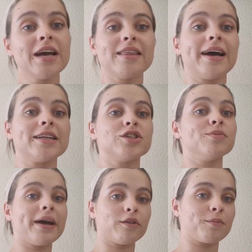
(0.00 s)
that you
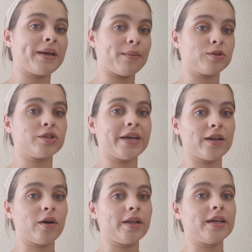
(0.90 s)
might not be able to
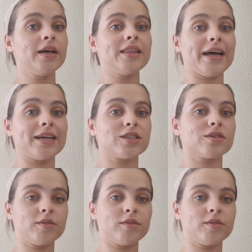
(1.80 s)
get on that